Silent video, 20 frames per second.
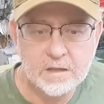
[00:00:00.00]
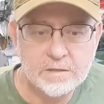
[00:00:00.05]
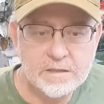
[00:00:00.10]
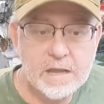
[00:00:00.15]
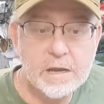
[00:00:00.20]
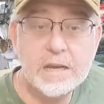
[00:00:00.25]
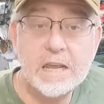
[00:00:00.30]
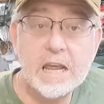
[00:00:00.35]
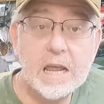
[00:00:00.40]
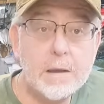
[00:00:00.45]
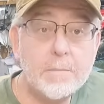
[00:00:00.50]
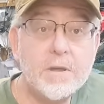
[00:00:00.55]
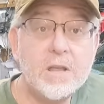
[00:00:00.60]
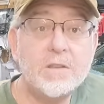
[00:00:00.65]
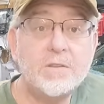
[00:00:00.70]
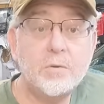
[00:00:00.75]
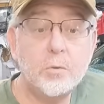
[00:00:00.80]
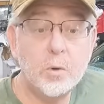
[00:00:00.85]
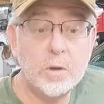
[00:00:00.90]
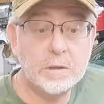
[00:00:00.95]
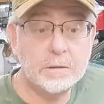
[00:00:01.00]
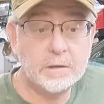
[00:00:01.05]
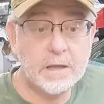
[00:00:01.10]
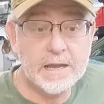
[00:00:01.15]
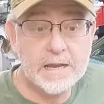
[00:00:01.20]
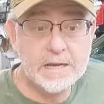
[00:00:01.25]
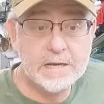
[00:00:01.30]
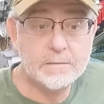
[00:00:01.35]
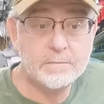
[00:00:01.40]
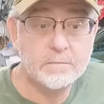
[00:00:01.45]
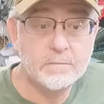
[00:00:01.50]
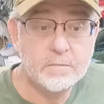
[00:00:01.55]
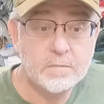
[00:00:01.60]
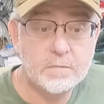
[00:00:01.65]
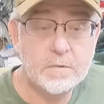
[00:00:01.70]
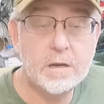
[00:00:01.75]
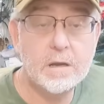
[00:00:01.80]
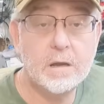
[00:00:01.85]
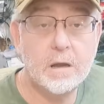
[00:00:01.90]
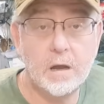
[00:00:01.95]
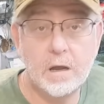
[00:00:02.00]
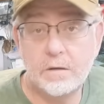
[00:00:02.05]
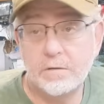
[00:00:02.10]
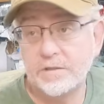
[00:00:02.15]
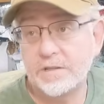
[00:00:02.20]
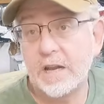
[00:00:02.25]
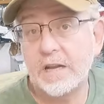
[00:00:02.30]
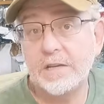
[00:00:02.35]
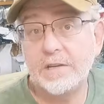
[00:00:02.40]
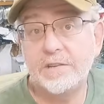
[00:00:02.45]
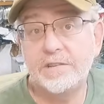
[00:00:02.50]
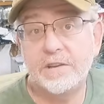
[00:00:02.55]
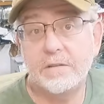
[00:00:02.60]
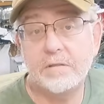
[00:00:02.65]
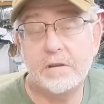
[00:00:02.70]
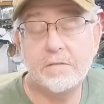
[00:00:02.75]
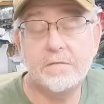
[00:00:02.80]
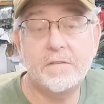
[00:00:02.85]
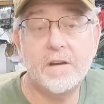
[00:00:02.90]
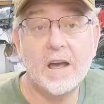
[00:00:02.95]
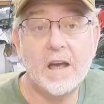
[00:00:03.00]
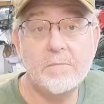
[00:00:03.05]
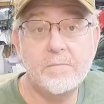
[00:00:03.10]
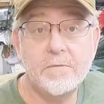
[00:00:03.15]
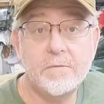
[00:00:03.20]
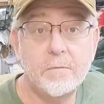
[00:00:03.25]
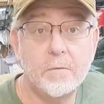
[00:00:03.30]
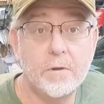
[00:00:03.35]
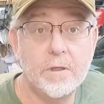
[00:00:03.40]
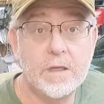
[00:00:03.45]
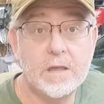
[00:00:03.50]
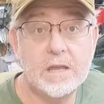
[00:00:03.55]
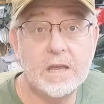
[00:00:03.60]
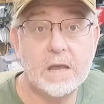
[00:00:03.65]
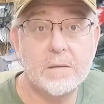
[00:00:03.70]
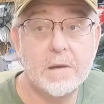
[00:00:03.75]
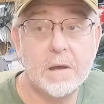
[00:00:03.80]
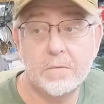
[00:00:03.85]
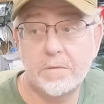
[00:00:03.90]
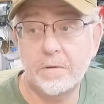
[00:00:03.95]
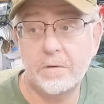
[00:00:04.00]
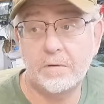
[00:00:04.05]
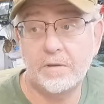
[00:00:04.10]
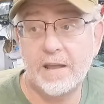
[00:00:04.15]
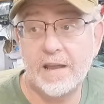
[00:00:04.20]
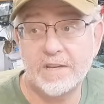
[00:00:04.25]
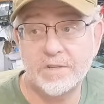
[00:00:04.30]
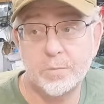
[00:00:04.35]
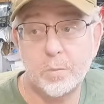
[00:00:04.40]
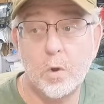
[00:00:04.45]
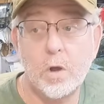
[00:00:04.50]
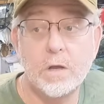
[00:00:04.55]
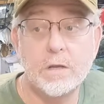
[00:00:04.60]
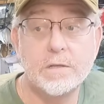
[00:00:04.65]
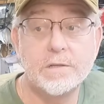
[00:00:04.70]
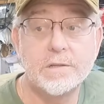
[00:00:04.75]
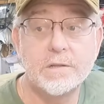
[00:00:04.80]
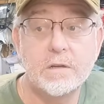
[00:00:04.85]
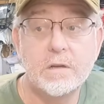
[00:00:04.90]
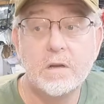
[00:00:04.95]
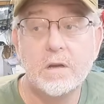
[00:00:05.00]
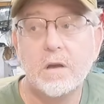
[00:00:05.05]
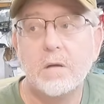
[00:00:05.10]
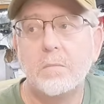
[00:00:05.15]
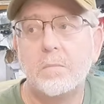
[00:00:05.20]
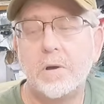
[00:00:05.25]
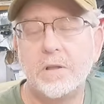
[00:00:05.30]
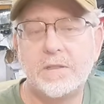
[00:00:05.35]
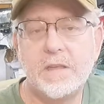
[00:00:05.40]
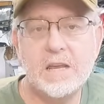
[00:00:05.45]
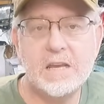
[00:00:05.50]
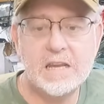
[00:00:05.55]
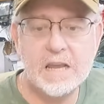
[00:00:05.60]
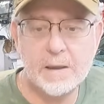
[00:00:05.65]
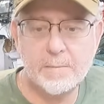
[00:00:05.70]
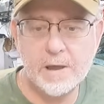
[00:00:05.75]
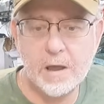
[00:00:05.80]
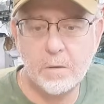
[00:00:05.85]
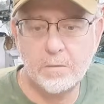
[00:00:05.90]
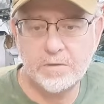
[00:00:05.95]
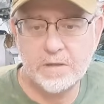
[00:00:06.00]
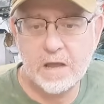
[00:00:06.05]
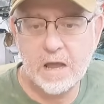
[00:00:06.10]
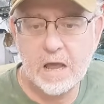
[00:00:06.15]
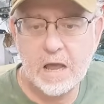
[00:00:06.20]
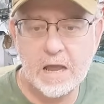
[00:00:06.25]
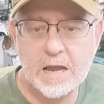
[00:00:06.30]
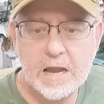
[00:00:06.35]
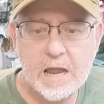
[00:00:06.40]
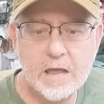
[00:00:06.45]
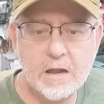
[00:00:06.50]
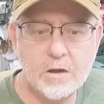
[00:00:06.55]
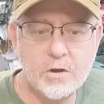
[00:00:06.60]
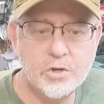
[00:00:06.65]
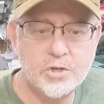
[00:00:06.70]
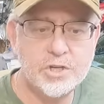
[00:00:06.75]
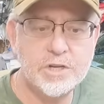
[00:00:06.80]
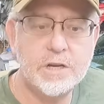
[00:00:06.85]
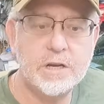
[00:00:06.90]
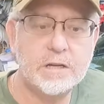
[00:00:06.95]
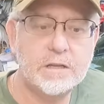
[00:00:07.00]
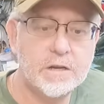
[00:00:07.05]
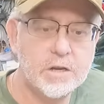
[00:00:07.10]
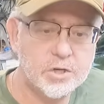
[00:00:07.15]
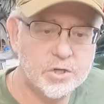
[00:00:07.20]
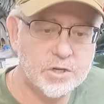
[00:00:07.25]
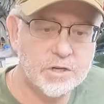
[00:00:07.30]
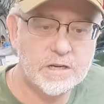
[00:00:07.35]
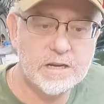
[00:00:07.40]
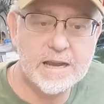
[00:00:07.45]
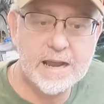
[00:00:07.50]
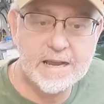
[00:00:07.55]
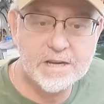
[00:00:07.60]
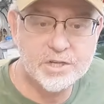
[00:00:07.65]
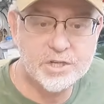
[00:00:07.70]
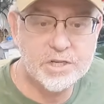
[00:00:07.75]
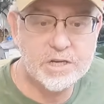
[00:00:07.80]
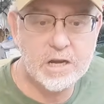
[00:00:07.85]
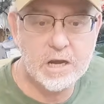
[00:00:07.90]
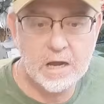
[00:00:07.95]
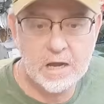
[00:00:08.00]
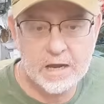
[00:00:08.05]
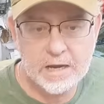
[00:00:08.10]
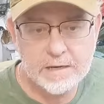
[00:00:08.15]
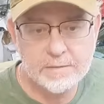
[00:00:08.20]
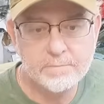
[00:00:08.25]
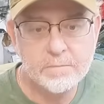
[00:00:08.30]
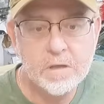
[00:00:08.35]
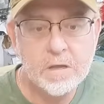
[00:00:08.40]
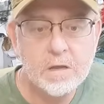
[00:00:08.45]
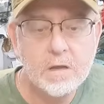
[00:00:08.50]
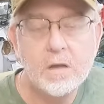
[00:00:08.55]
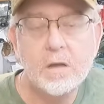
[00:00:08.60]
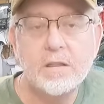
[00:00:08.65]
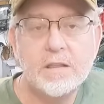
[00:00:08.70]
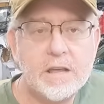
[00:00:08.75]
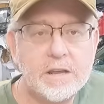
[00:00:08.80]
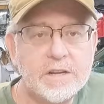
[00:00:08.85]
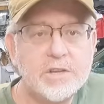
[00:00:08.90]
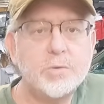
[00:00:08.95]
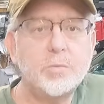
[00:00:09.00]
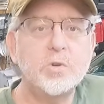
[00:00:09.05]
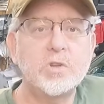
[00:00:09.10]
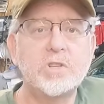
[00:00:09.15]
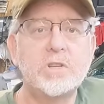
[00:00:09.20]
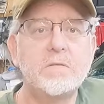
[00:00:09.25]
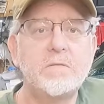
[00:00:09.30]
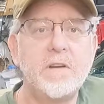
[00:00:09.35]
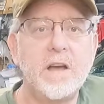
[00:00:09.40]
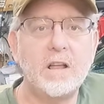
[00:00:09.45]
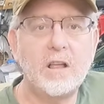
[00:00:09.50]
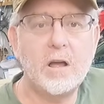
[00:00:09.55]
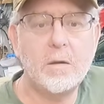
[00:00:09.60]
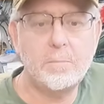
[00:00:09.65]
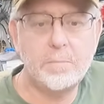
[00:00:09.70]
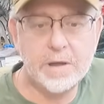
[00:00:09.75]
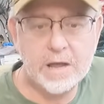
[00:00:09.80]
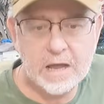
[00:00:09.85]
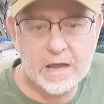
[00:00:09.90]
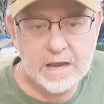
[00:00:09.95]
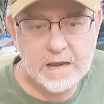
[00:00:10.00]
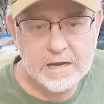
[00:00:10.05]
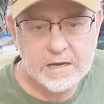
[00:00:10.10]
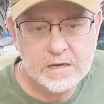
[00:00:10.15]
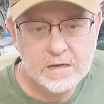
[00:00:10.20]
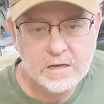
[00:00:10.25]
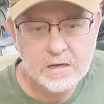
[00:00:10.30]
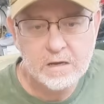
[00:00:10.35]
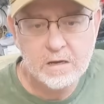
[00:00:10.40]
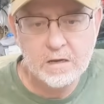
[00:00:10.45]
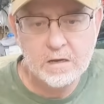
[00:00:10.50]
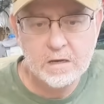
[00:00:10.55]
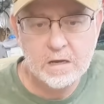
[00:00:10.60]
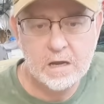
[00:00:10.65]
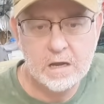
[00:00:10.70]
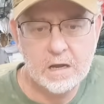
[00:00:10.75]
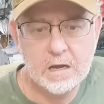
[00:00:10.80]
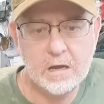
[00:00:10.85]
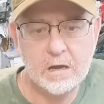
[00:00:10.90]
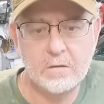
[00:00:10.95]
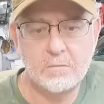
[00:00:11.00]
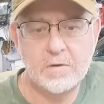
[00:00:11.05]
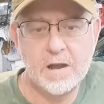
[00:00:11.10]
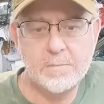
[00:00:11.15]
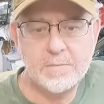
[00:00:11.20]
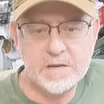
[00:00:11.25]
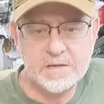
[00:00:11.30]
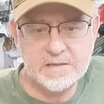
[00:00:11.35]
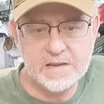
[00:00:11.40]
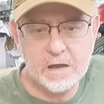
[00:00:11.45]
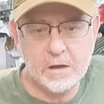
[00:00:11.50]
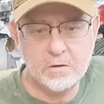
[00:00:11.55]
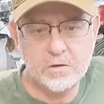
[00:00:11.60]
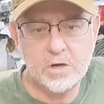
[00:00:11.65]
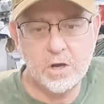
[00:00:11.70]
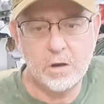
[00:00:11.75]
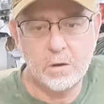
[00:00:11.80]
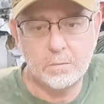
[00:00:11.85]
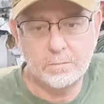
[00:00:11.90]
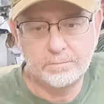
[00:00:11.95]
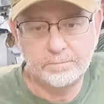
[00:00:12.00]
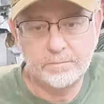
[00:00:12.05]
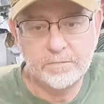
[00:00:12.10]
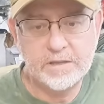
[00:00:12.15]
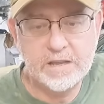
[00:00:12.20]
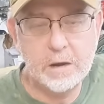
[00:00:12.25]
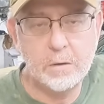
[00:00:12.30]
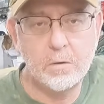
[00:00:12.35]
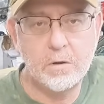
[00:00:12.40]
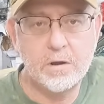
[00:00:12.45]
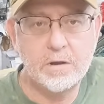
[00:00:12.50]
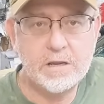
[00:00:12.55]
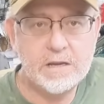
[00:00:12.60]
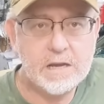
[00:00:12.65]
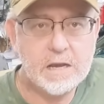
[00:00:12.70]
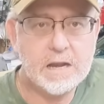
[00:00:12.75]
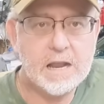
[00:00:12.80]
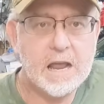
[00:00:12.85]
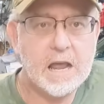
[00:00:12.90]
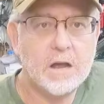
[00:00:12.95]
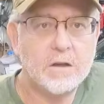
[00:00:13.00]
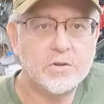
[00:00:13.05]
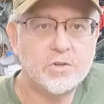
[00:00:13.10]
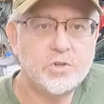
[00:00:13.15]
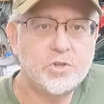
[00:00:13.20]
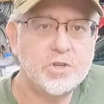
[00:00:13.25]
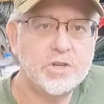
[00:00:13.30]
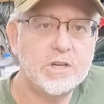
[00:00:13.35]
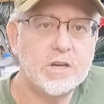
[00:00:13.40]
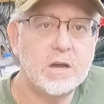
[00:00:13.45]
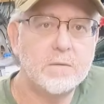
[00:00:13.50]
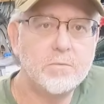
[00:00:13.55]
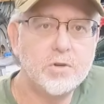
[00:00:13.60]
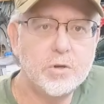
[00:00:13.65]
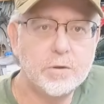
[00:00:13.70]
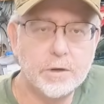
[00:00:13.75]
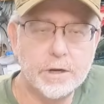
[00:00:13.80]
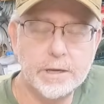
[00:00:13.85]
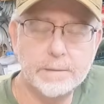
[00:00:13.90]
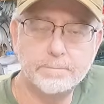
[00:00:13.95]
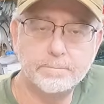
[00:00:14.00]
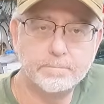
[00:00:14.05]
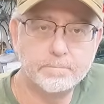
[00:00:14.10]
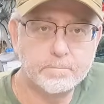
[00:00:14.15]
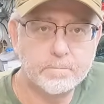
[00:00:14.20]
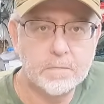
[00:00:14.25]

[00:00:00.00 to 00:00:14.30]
They came into it late. It was 1975 before they came out. They're the last ones. But they came out with the high energy ignition, the HEI. Now, this was developed by Remy Delco. They were the in-house GM unit